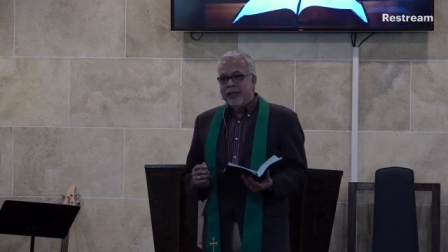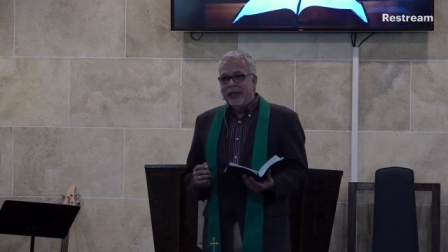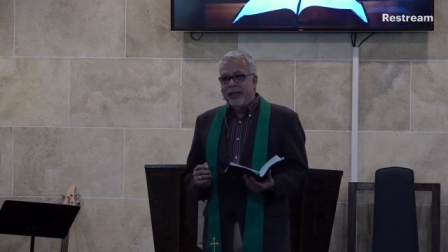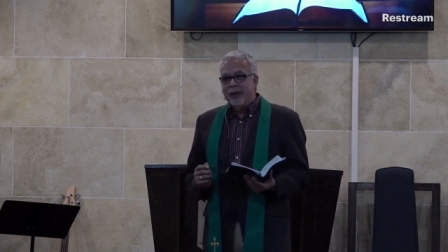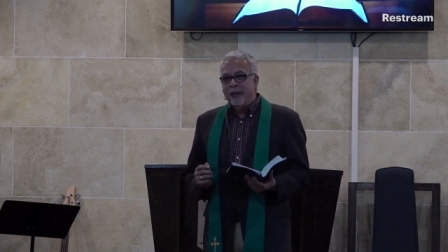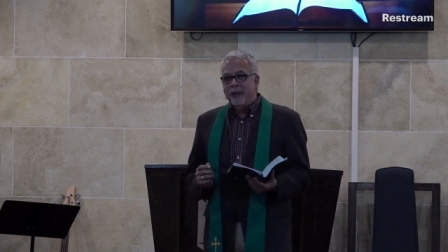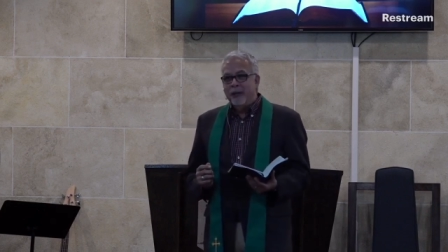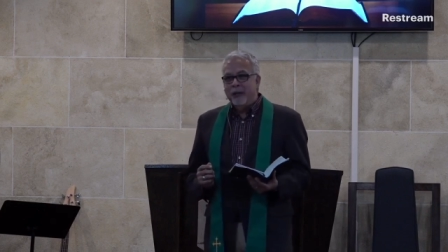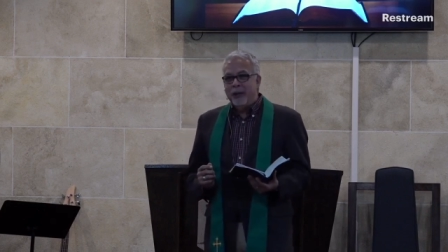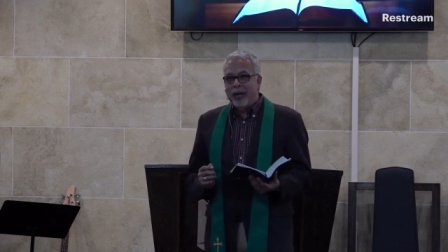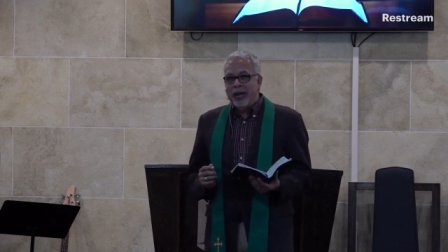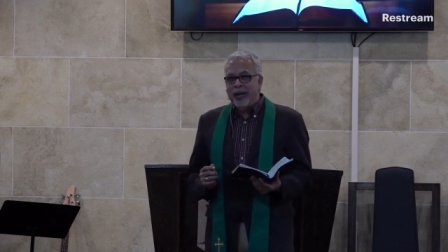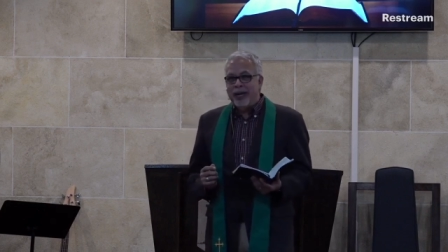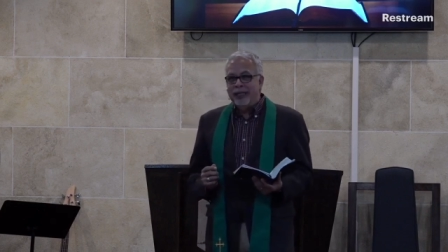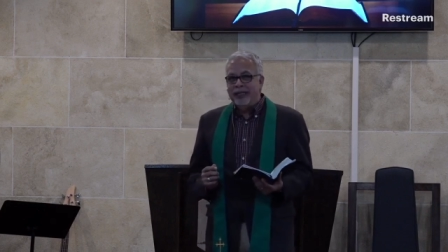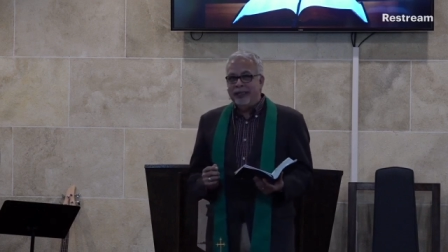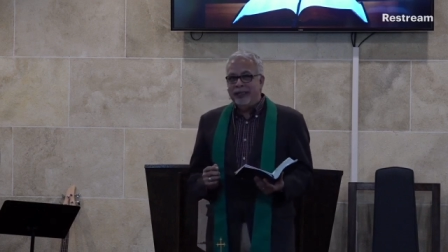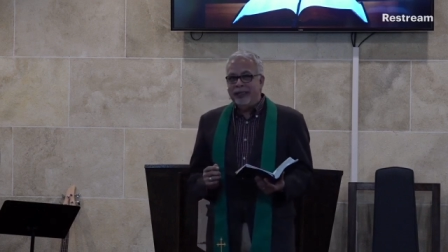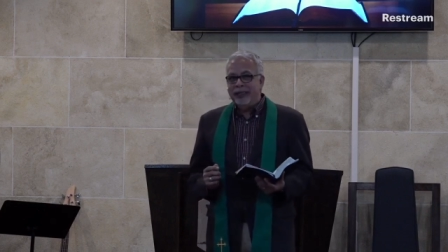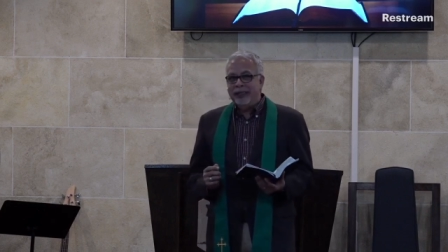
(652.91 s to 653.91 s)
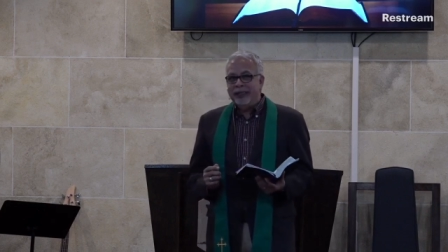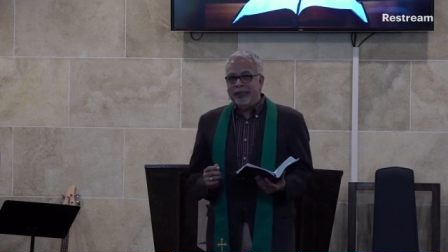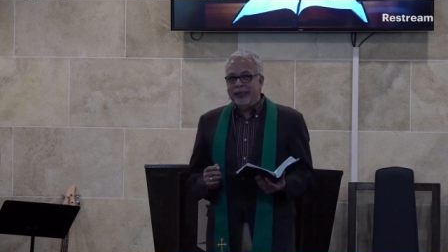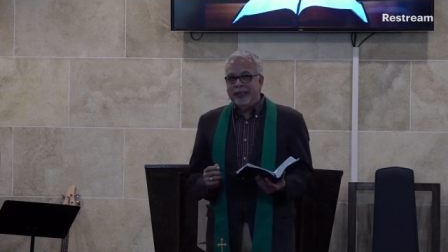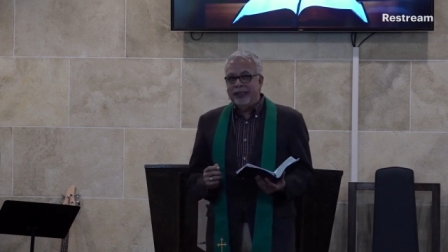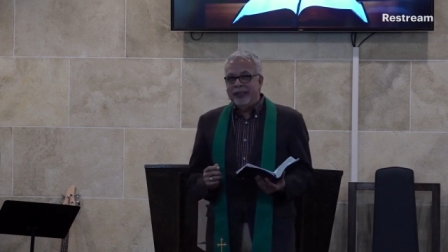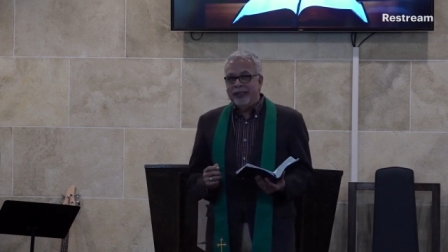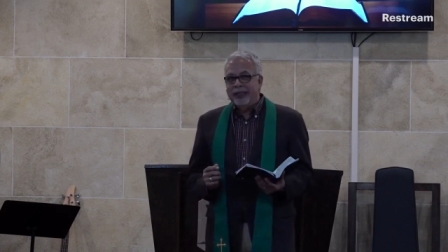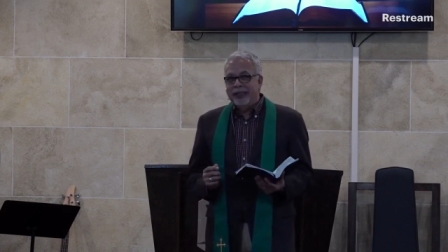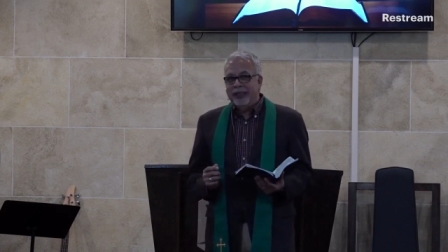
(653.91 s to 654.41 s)
He reminds
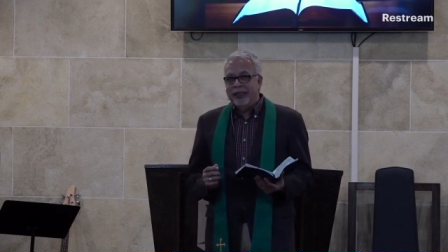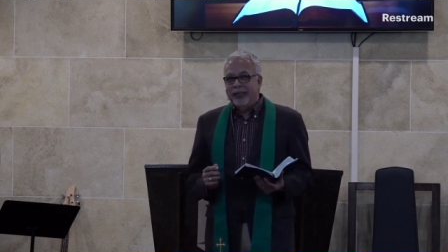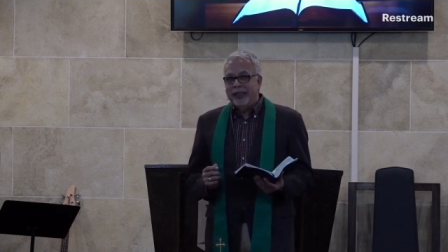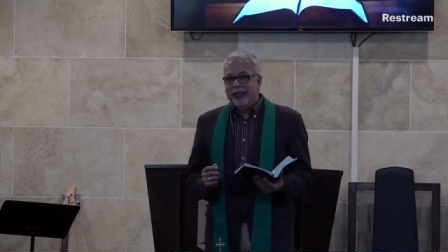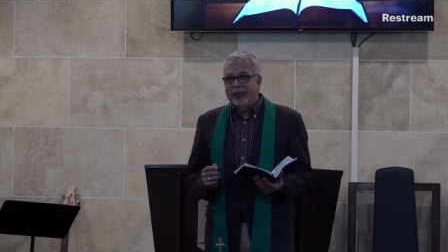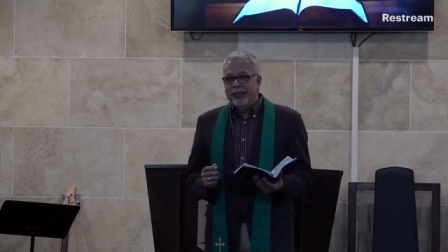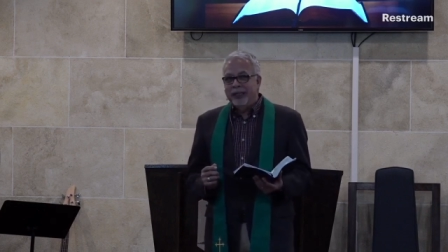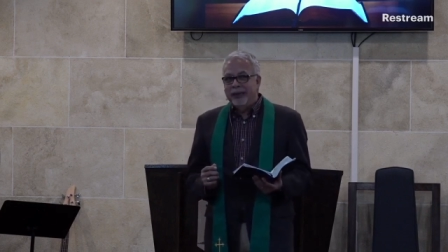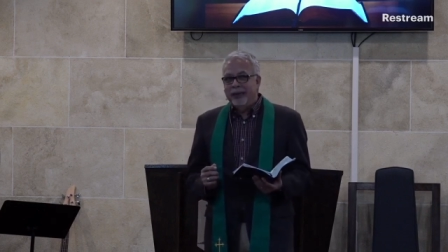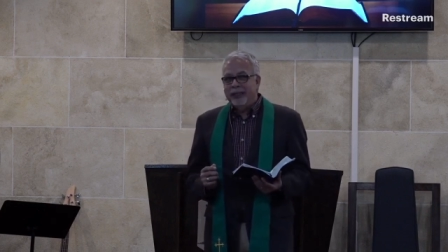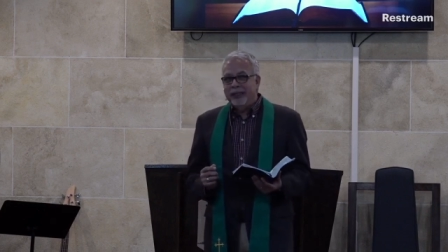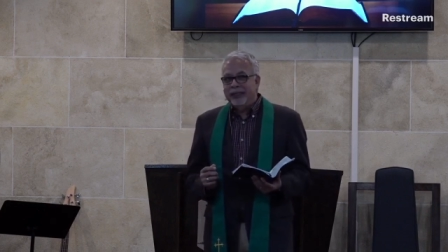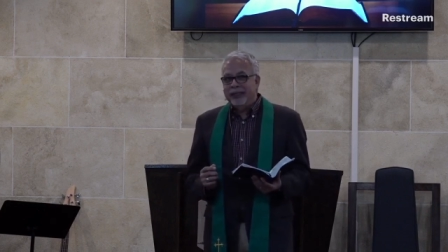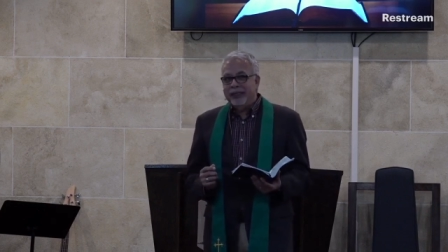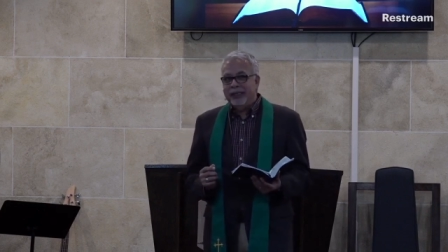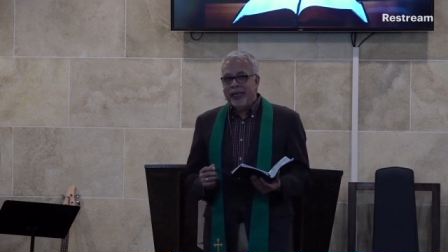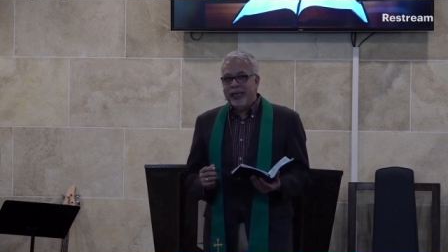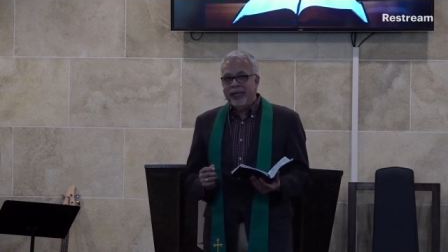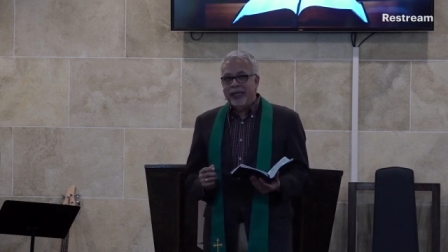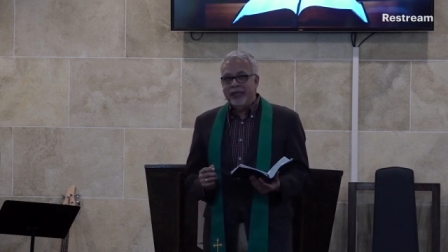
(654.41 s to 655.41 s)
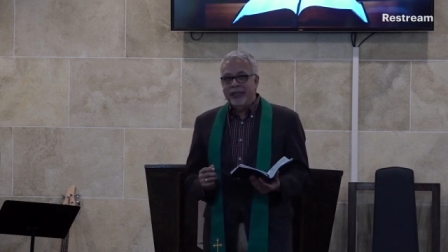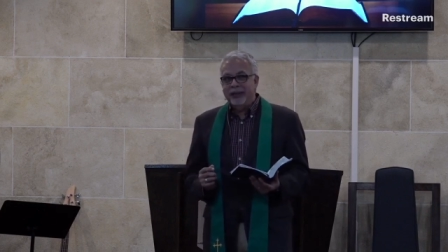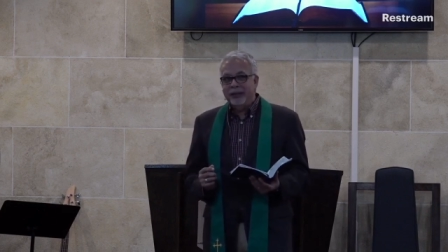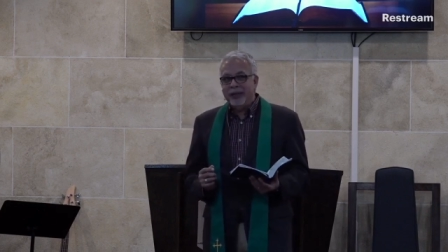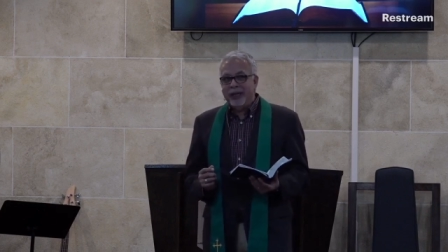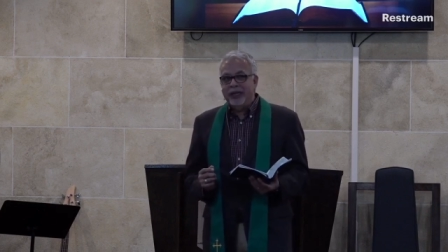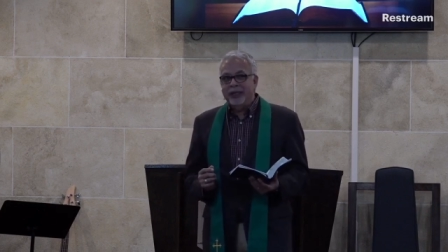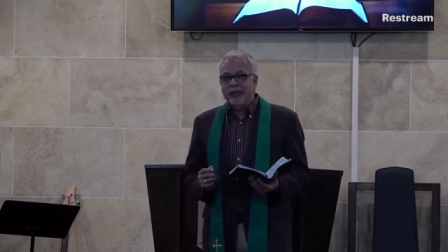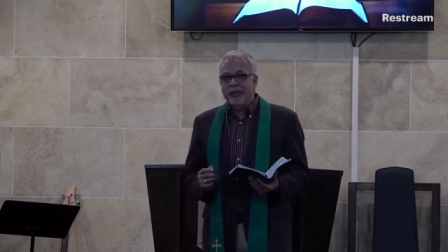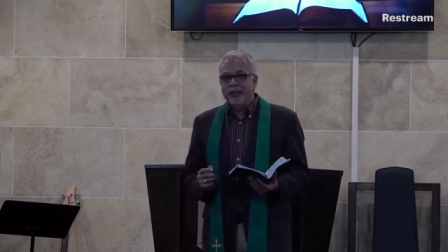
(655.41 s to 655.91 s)
us. Because Satan is
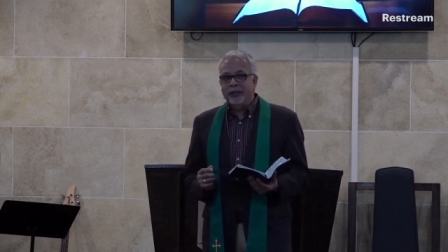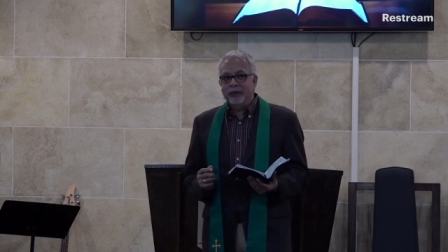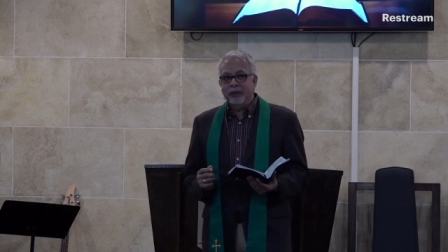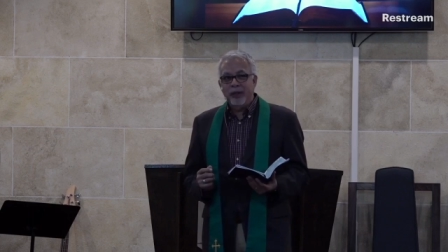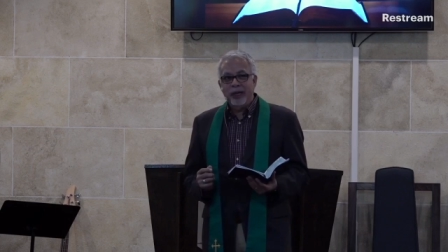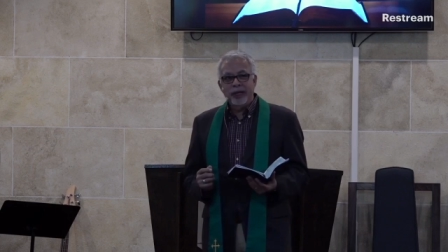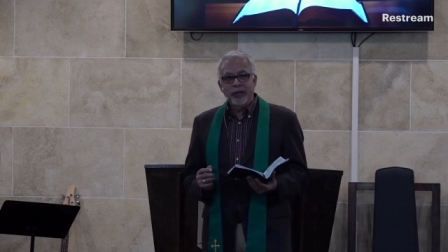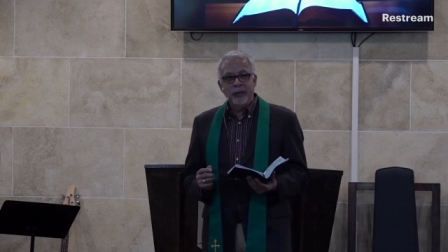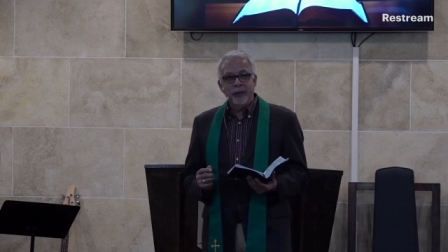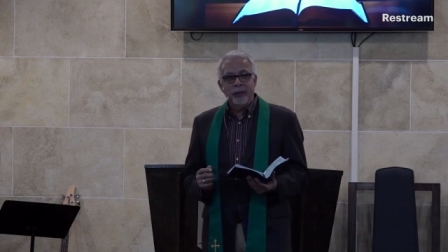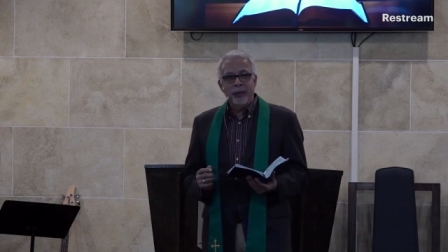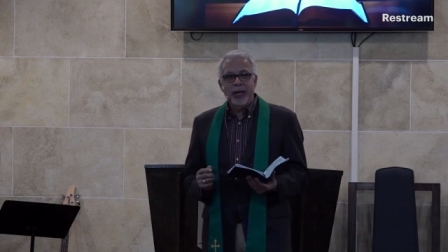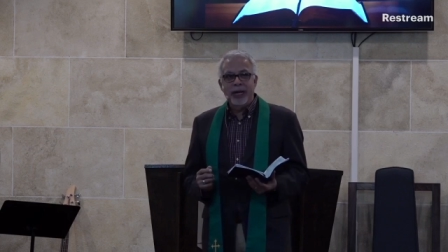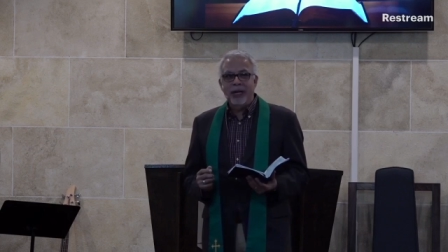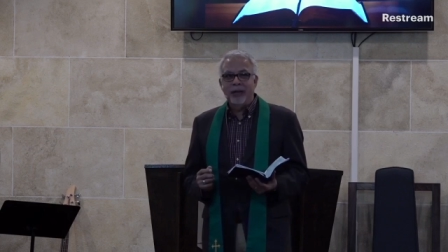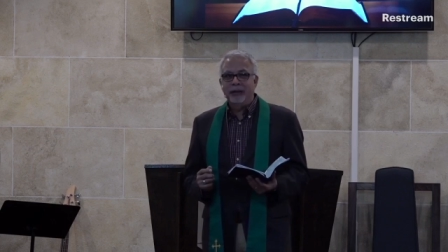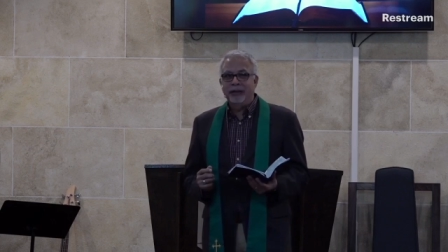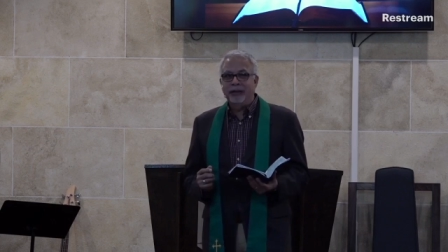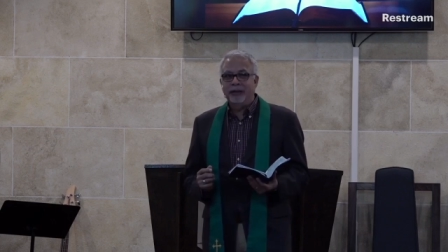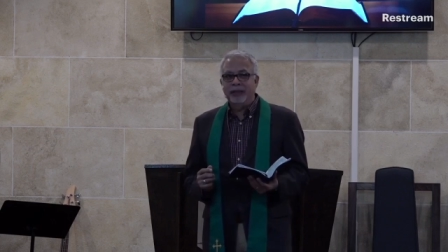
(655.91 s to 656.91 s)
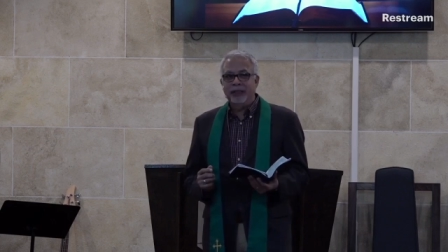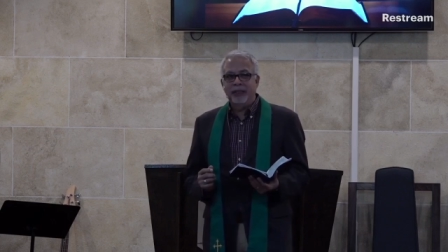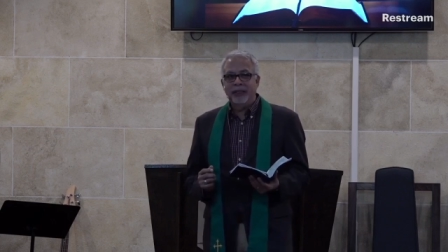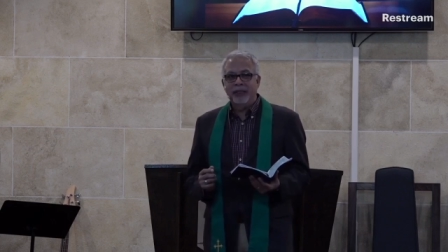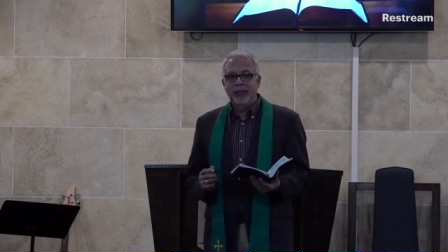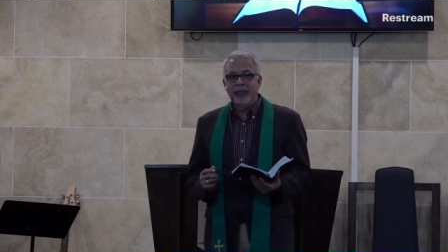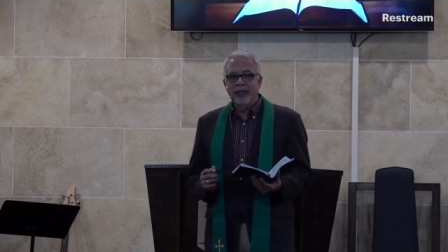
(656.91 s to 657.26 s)
right there trying to pounce.